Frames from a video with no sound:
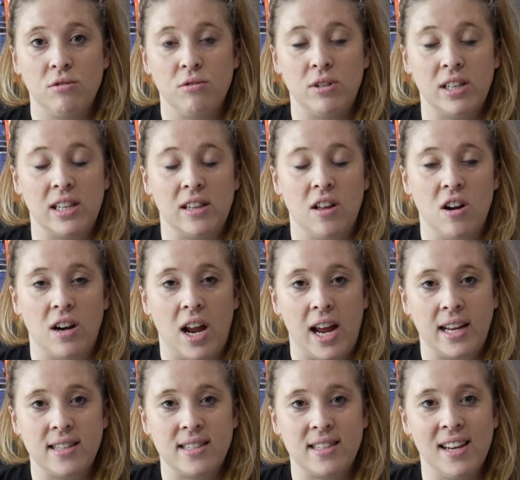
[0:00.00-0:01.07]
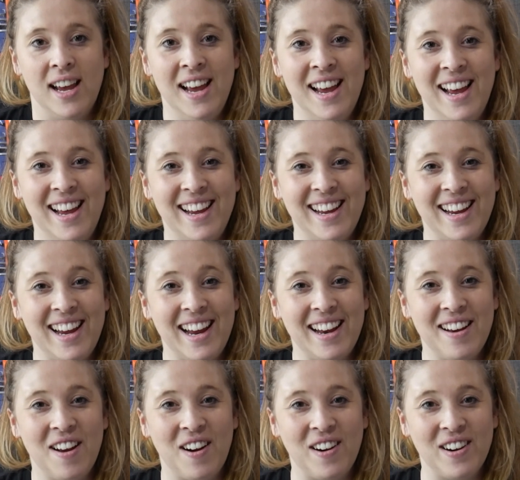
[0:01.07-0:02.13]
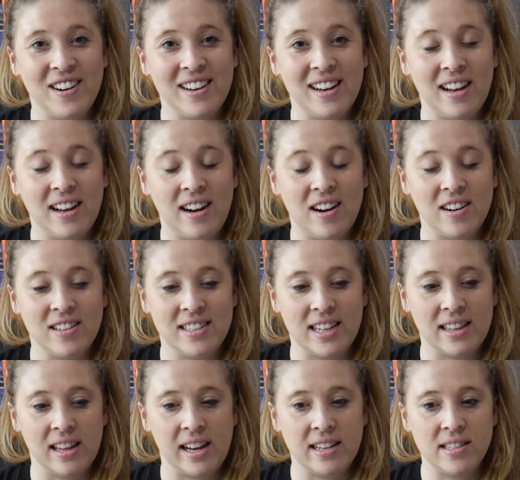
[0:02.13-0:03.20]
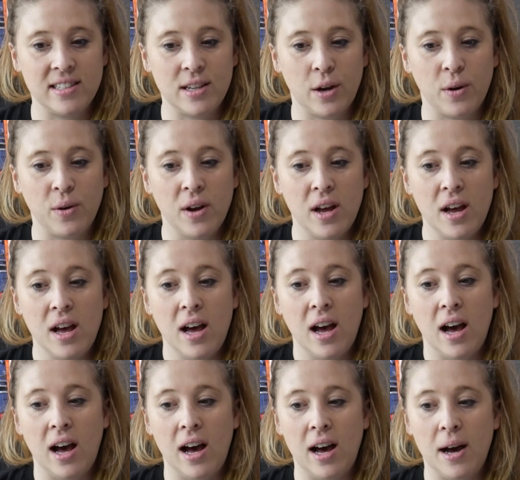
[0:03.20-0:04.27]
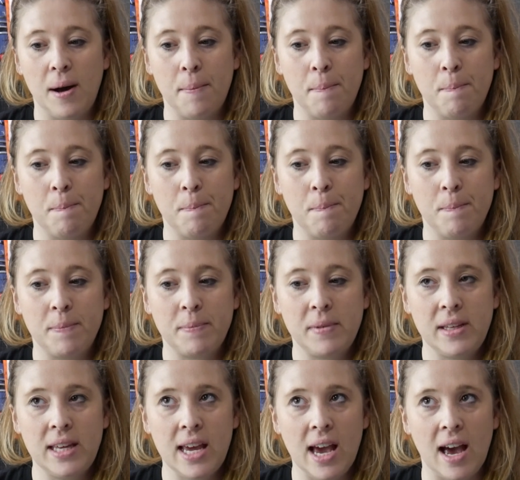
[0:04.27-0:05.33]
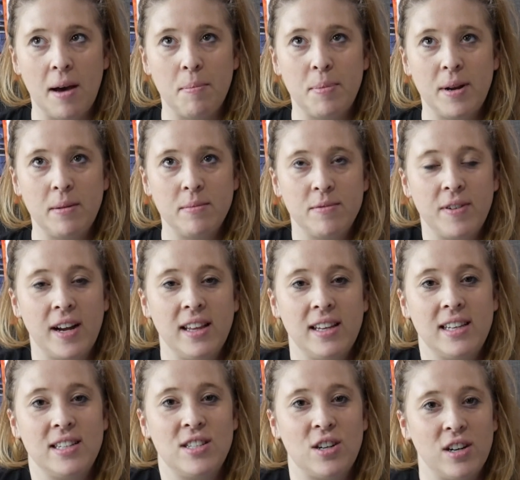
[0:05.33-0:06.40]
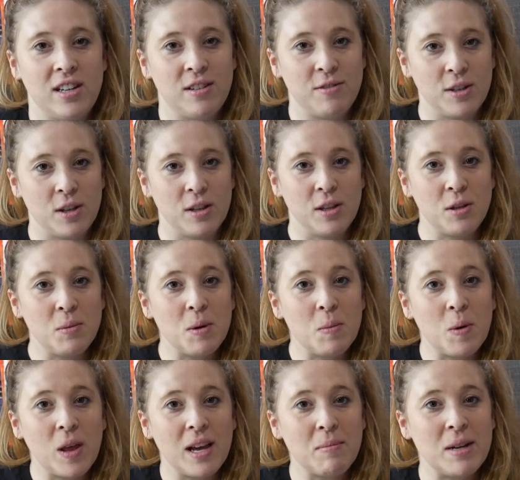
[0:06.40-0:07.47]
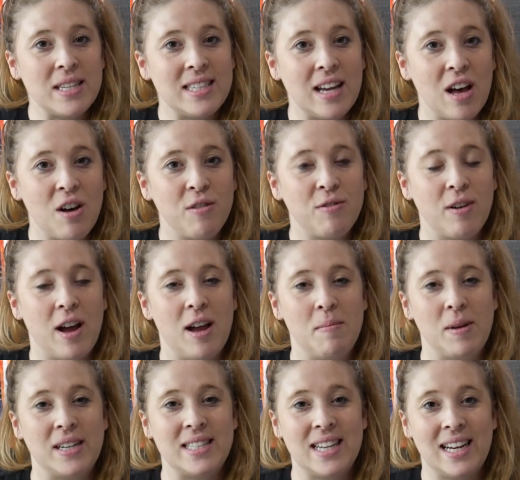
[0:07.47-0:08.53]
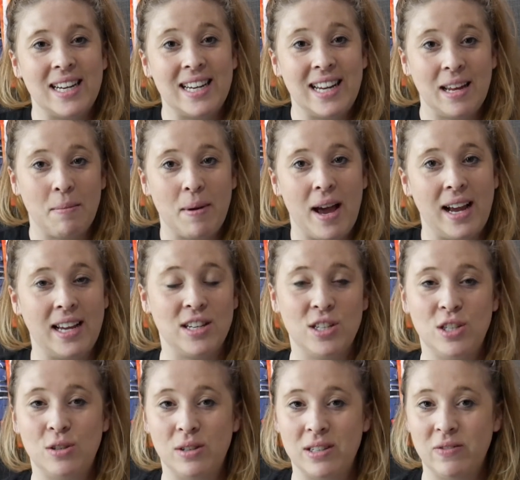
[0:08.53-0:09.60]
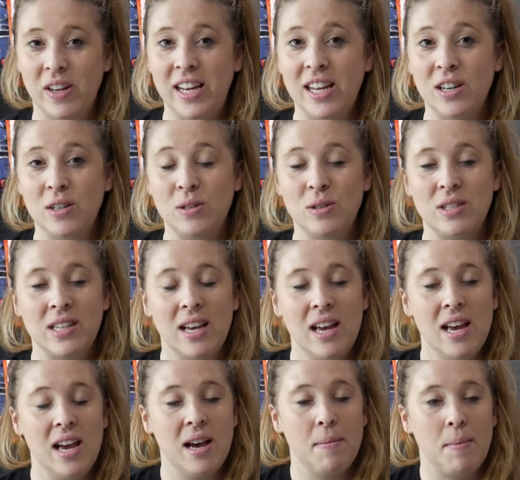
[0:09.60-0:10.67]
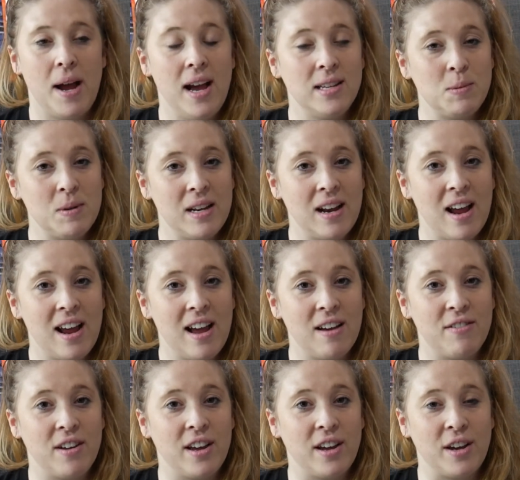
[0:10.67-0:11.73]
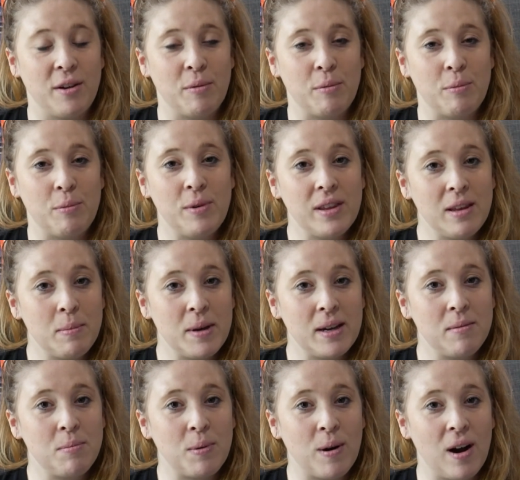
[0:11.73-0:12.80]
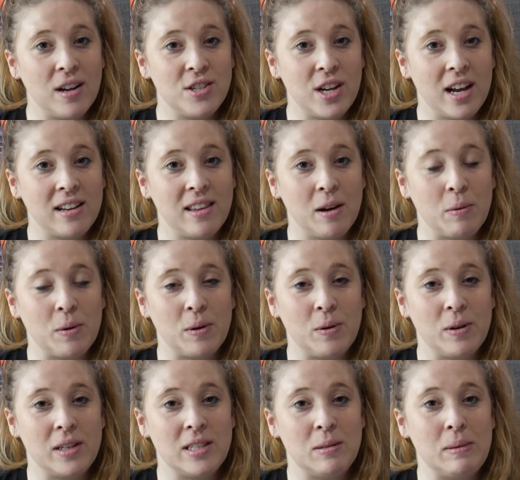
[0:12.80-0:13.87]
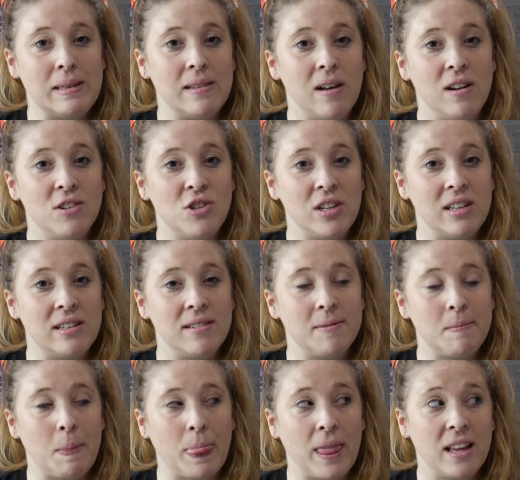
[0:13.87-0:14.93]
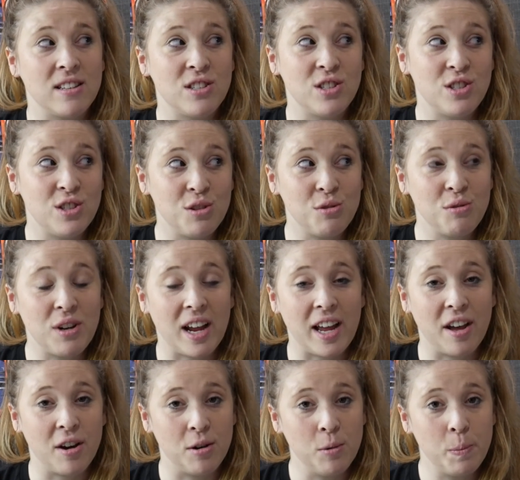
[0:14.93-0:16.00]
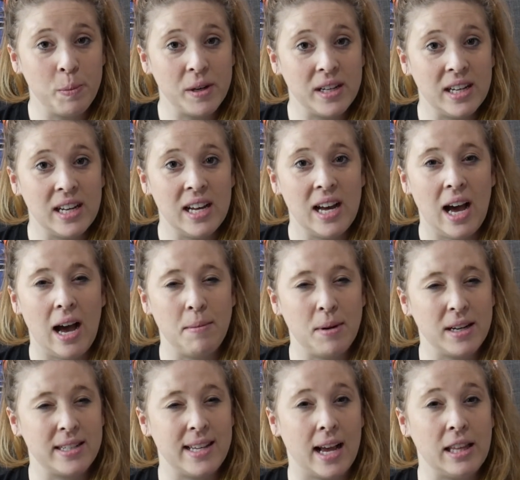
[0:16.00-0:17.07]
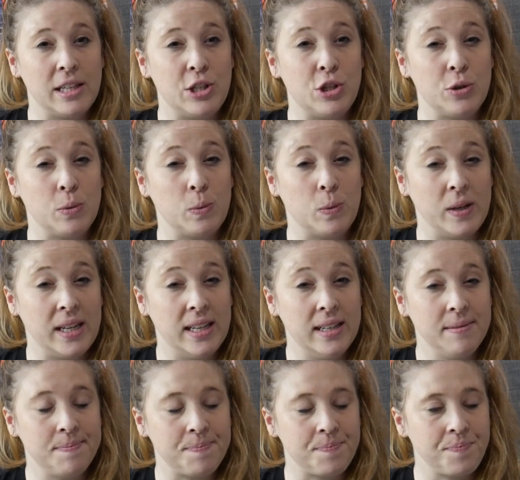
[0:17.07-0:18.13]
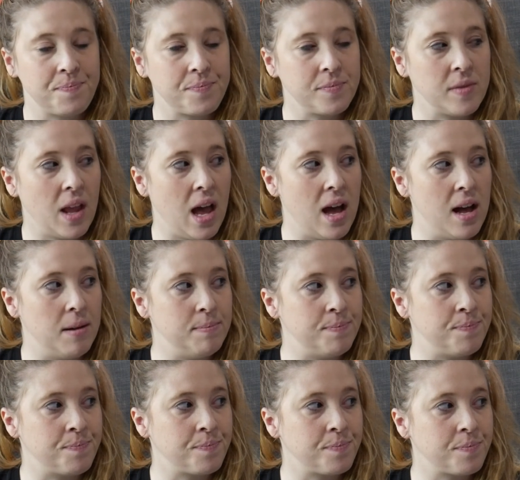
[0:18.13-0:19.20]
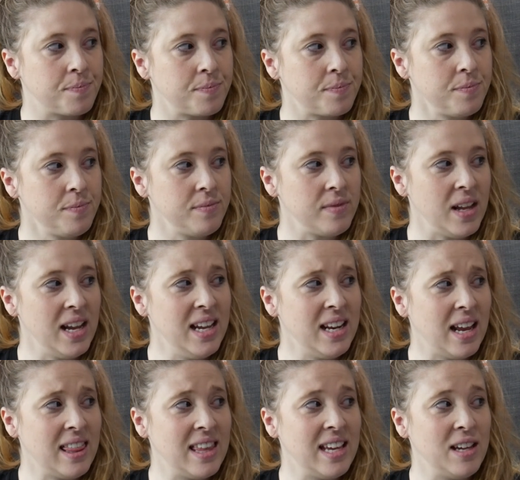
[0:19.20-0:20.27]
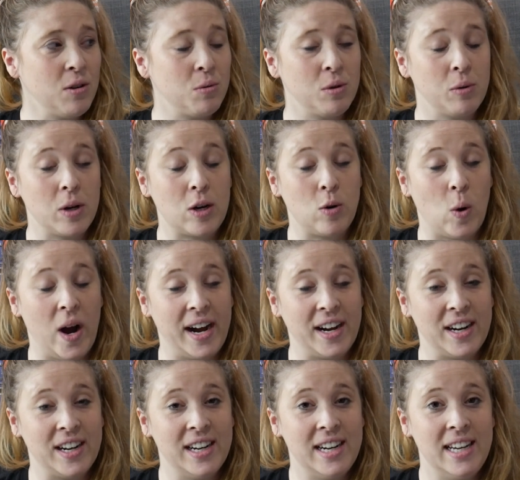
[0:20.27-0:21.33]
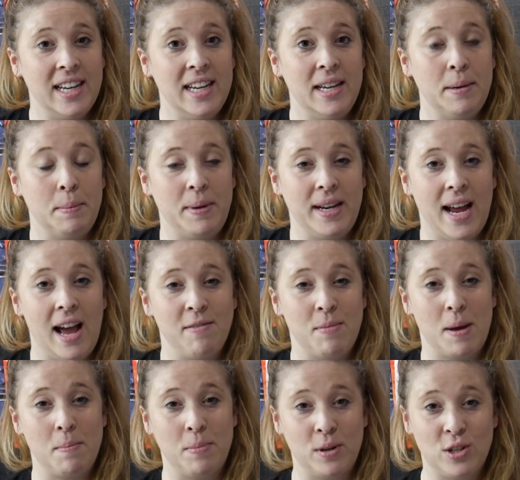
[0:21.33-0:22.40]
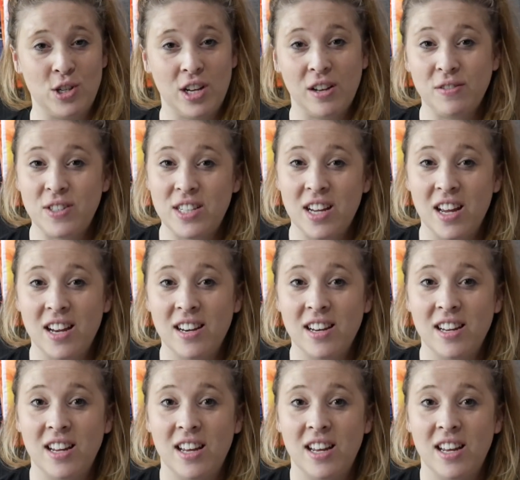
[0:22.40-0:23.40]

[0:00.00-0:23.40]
long nights and hard deadlines. So yeah, but I'm finally starting to feel a little bit more like myself. I'm excited to get back into doing videos. My husband and I have a really big project that we're going to be launching soon, I hope. I'm not exactly sure when. I think it will require me to have my bookshelves done,